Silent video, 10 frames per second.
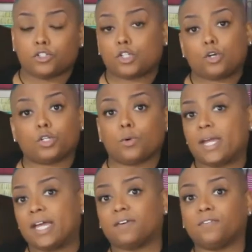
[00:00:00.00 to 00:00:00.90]
So
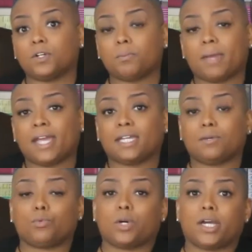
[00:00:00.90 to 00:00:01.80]
don't ever make
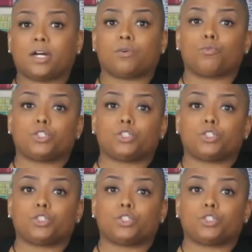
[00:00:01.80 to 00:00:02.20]
it where